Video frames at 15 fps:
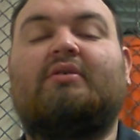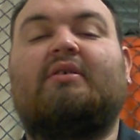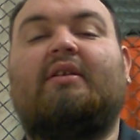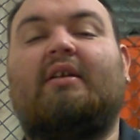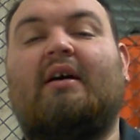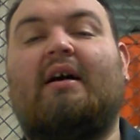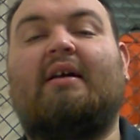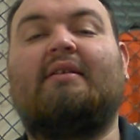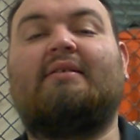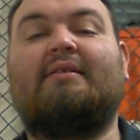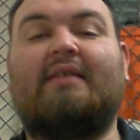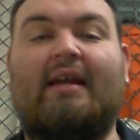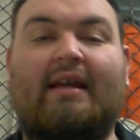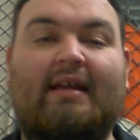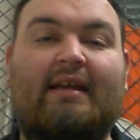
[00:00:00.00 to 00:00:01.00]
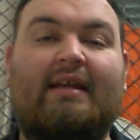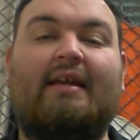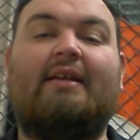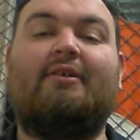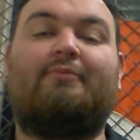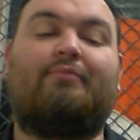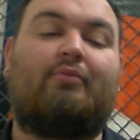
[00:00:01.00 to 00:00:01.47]
to not stay
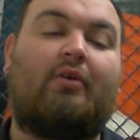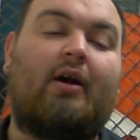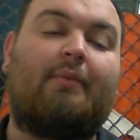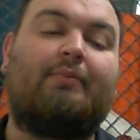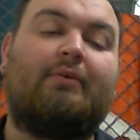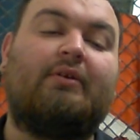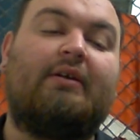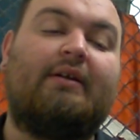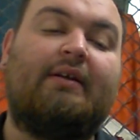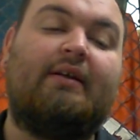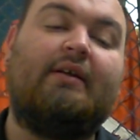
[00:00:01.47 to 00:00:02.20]
heated properly,